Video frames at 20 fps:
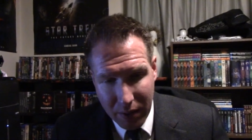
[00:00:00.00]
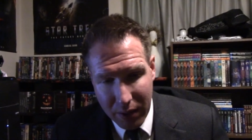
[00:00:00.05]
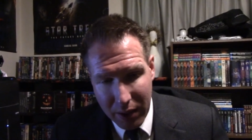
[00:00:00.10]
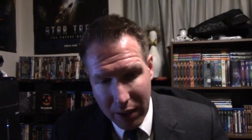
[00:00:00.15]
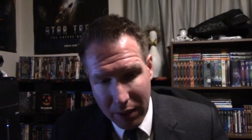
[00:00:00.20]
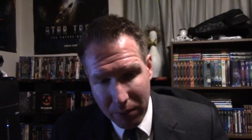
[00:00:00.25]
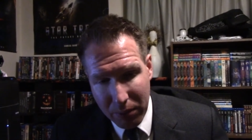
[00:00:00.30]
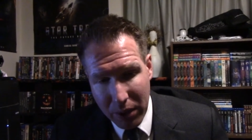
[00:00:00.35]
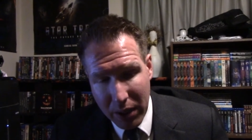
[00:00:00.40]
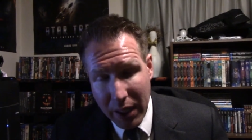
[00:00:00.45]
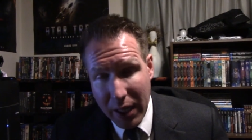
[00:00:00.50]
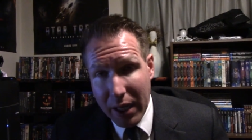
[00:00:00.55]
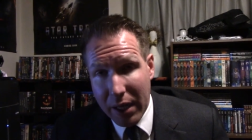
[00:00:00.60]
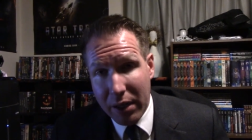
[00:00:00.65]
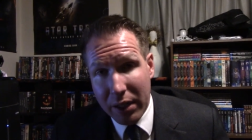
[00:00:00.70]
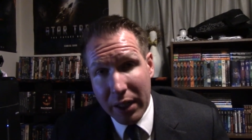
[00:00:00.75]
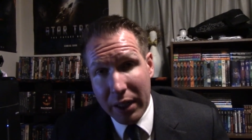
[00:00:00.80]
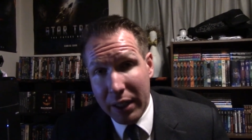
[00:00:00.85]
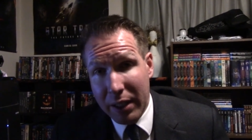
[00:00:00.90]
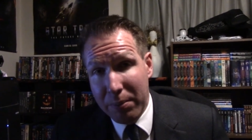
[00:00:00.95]
that
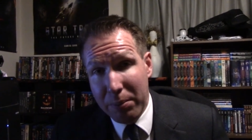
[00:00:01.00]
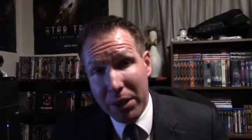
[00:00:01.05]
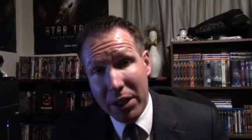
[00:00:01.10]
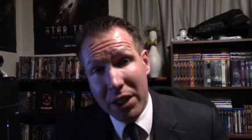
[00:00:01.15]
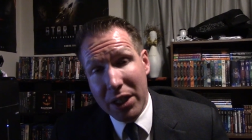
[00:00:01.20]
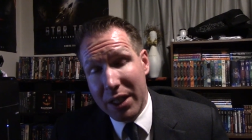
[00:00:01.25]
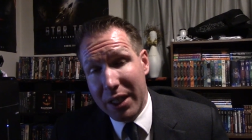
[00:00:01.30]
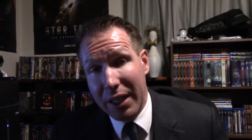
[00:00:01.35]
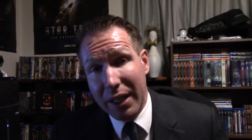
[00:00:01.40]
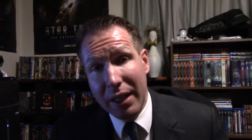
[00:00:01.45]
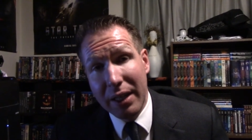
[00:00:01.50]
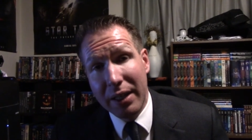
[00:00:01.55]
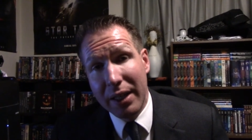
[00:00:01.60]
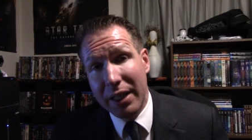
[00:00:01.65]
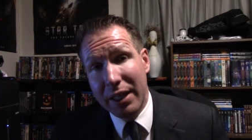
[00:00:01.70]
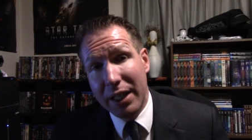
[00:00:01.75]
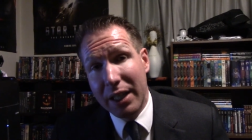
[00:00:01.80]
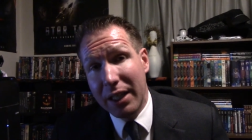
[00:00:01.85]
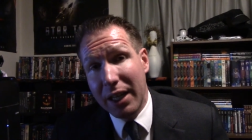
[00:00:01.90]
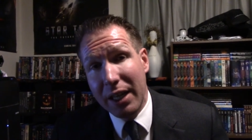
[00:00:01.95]
aired on NBC in
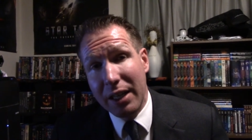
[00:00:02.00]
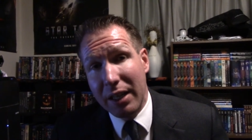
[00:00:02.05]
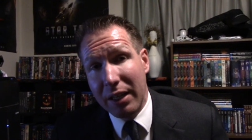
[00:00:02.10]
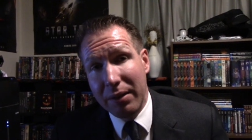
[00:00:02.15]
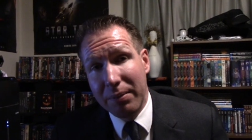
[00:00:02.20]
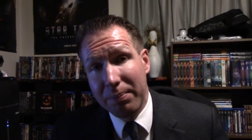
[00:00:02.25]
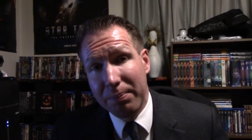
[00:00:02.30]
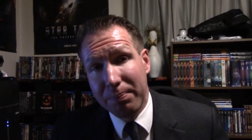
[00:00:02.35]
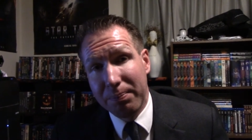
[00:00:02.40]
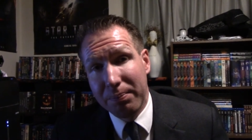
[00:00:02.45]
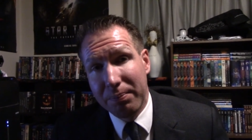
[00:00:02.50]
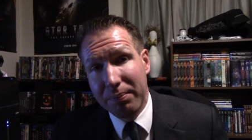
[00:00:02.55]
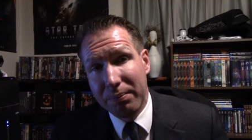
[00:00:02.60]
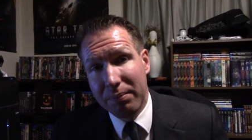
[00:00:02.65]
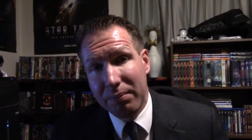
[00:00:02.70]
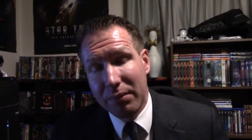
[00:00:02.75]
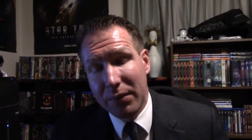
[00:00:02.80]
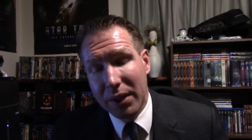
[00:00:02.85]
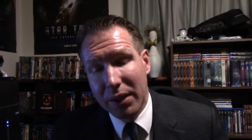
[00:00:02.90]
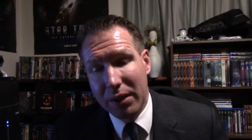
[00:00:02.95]
1990.
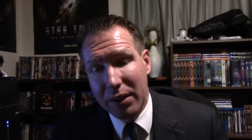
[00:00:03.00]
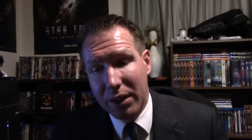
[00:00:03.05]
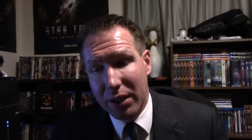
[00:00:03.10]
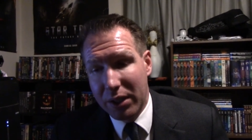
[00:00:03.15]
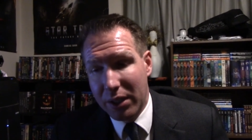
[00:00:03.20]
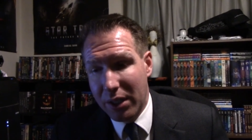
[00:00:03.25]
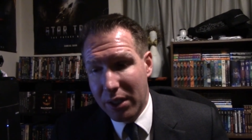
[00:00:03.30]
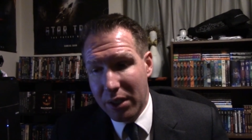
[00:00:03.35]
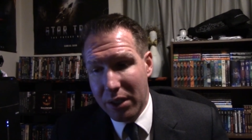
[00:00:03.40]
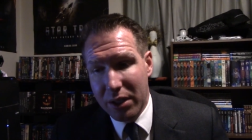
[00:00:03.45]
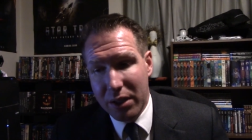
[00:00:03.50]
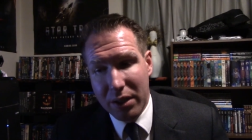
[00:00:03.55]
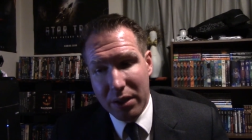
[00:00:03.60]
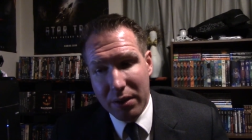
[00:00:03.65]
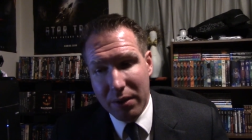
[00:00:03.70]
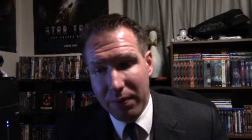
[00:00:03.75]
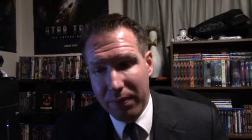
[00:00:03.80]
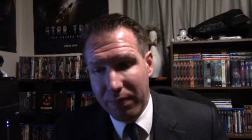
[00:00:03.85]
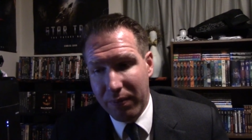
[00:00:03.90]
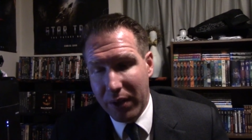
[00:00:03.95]
This
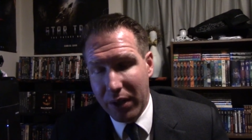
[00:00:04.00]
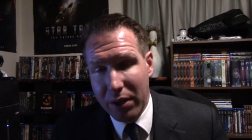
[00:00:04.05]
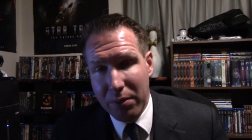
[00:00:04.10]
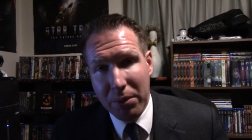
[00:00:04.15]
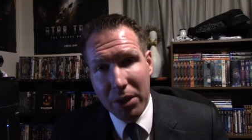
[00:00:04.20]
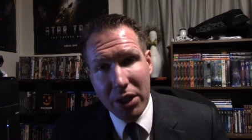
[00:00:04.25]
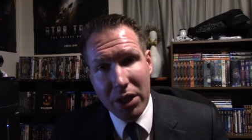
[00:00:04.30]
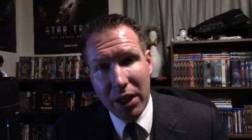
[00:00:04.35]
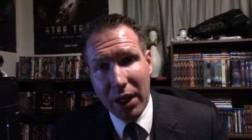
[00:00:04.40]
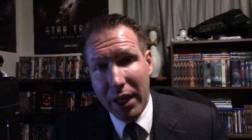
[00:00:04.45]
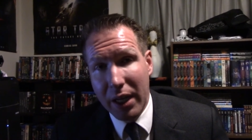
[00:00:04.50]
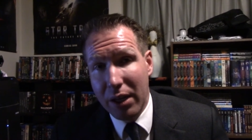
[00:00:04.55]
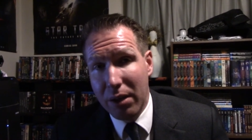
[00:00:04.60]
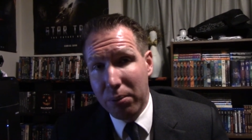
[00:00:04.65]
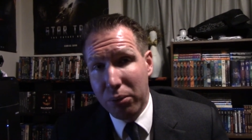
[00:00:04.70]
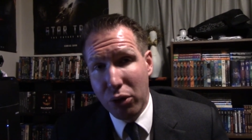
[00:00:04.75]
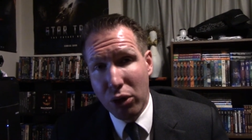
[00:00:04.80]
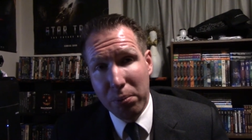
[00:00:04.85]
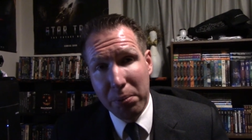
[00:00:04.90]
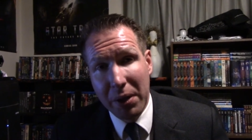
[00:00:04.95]
is very much an
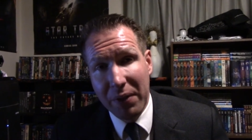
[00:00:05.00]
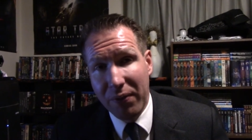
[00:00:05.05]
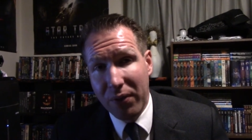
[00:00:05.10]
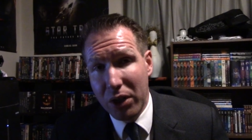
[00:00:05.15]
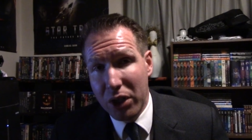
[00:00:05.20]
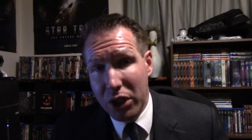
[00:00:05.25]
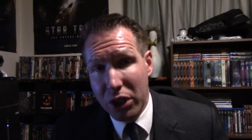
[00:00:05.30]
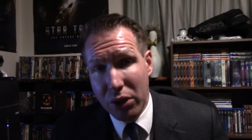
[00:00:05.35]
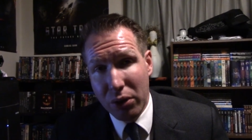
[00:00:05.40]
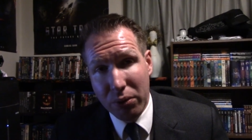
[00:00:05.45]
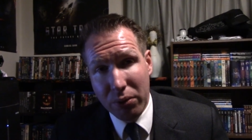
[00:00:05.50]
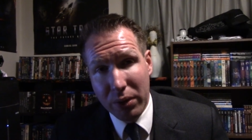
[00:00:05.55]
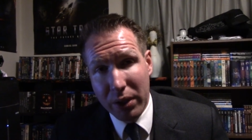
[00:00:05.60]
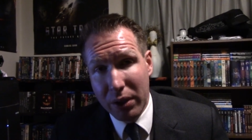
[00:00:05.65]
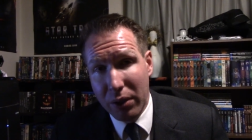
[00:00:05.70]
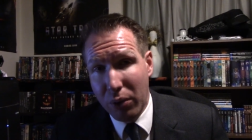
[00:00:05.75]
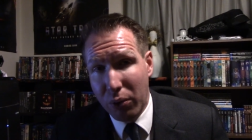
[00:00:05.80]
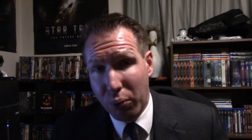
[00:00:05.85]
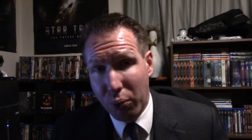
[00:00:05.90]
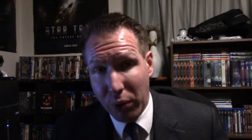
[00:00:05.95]
inappropriate for
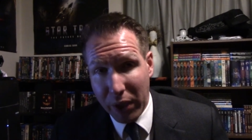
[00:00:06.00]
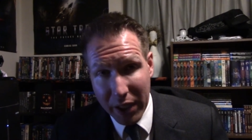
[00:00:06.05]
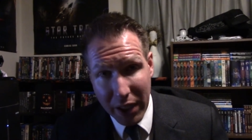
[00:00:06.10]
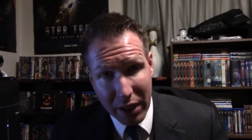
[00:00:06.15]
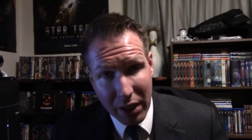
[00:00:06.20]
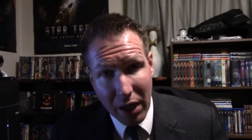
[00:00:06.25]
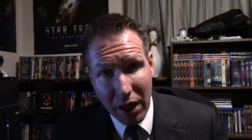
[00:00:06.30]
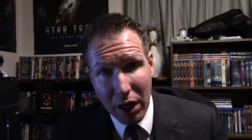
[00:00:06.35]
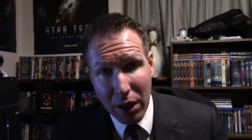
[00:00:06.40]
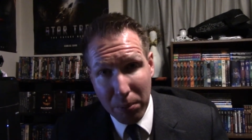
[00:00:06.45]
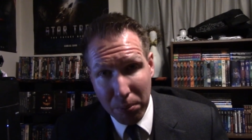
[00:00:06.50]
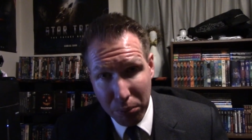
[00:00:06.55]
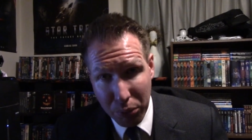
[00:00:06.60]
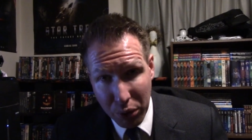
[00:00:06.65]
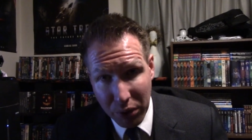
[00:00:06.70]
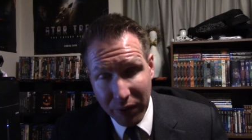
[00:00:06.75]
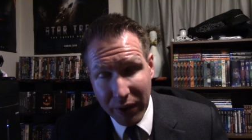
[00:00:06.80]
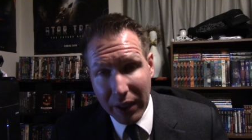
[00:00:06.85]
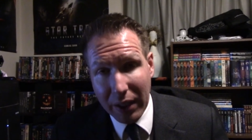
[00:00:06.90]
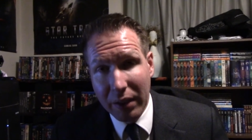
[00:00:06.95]
children, rated R
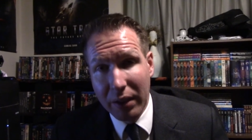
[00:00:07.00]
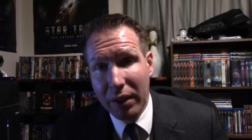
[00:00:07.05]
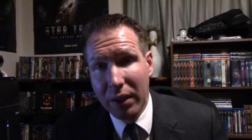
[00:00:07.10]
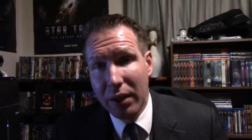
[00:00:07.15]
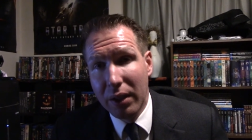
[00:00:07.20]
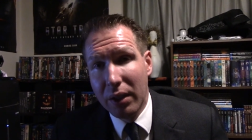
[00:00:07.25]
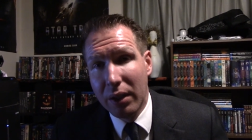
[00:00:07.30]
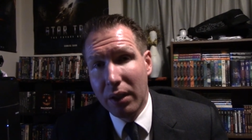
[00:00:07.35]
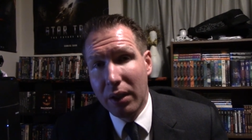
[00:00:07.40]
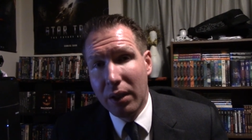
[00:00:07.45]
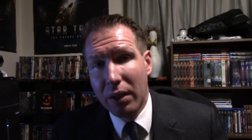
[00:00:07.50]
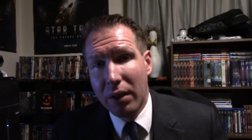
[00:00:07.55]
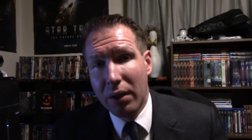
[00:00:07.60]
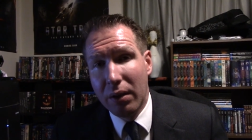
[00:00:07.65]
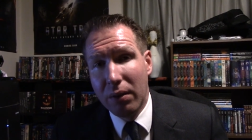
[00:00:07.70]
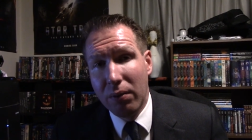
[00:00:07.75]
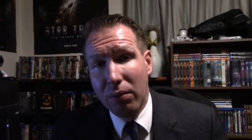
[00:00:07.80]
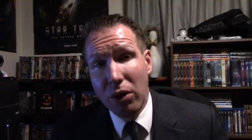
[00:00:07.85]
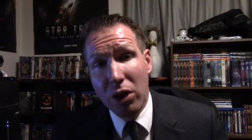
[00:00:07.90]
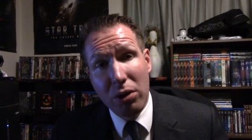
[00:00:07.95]
movie.
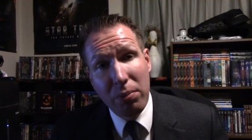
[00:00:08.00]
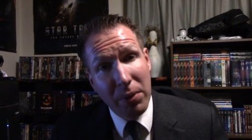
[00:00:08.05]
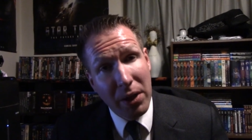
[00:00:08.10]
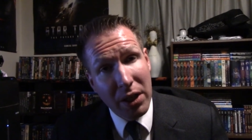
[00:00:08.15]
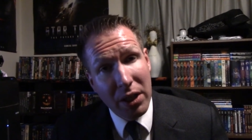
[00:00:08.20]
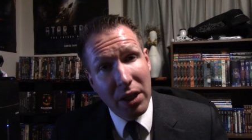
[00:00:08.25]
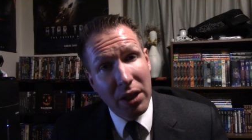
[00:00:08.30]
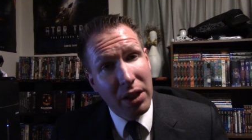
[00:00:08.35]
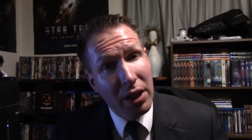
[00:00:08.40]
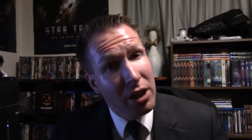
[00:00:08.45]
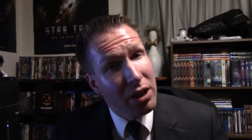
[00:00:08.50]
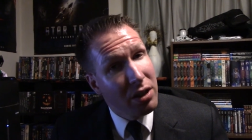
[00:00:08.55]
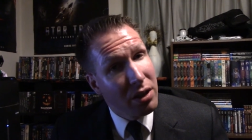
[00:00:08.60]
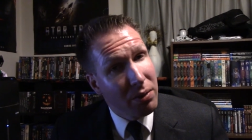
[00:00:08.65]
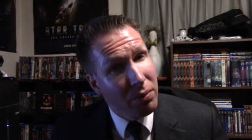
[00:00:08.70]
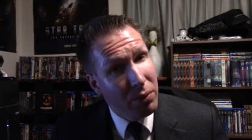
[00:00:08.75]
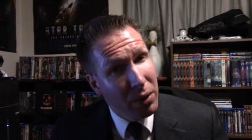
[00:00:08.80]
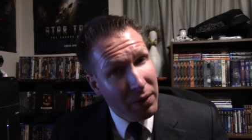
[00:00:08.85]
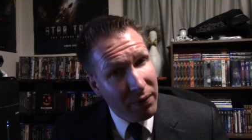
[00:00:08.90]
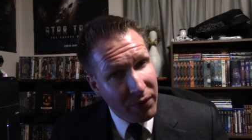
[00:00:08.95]
Which means that this
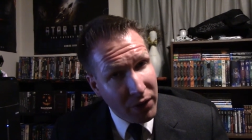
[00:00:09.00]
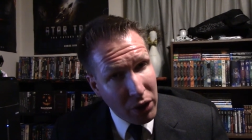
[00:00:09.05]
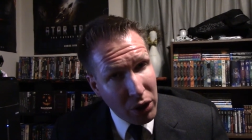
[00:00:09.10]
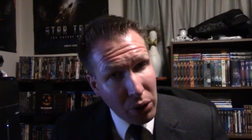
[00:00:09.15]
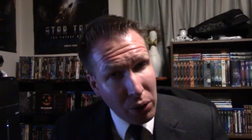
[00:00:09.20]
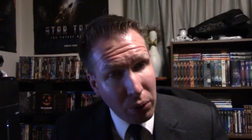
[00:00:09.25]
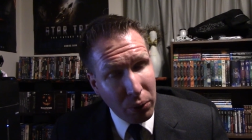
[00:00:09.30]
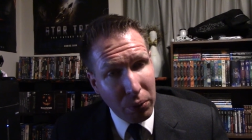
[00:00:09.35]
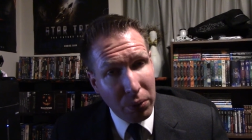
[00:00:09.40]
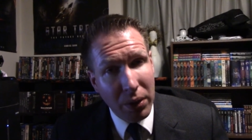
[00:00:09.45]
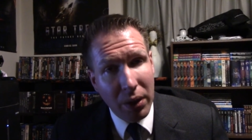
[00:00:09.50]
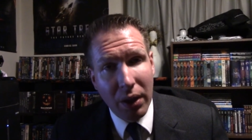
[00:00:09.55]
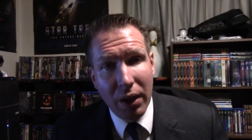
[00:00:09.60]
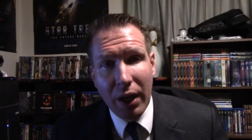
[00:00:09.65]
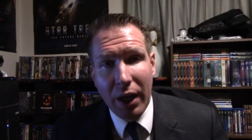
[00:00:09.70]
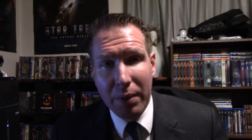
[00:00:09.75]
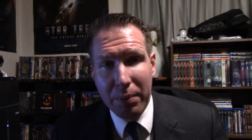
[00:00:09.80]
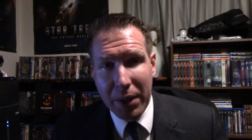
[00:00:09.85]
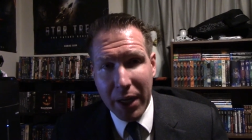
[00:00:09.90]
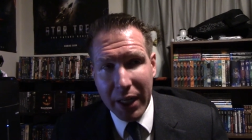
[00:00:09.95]
review,
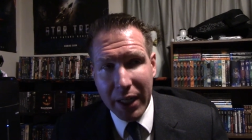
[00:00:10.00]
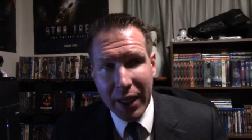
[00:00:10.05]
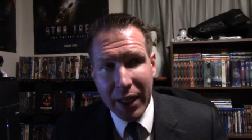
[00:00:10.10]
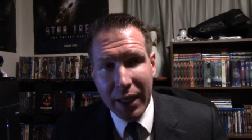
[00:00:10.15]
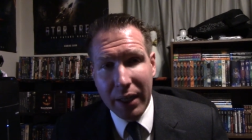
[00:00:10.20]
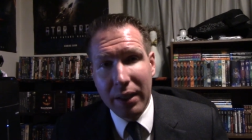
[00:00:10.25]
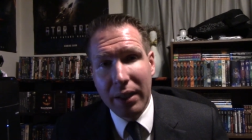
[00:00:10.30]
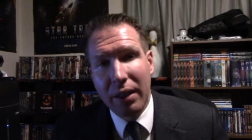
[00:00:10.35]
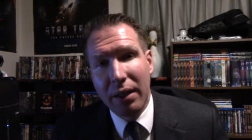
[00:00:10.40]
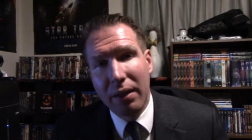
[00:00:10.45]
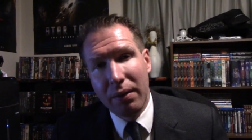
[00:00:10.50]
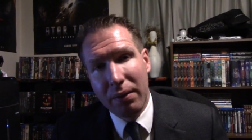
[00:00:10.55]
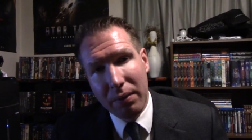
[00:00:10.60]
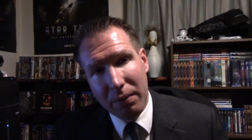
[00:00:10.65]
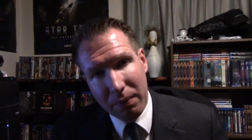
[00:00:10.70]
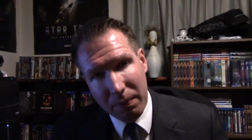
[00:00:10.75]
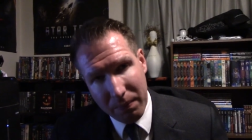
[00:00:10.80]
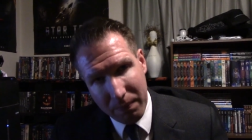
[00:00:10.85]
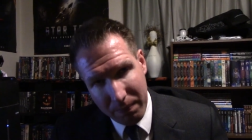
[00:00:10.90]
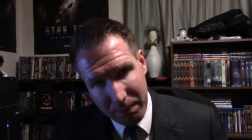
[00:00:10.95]
I might add,
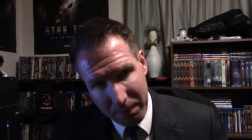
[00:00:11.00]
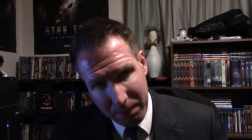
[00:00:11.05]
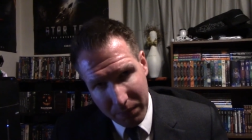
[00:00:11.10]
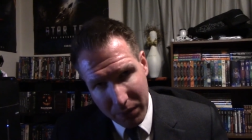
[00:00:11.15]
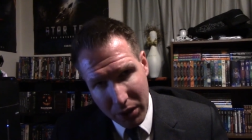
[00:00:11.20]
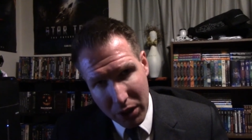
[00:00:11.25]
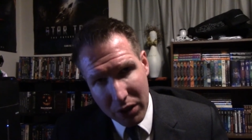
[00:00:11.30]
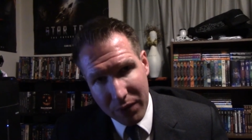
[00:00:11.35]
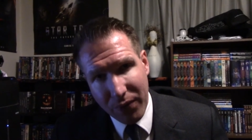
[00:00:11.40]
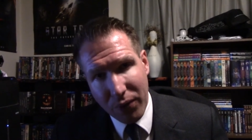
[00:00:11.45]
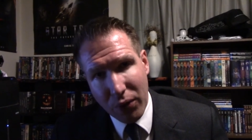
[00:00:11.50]
just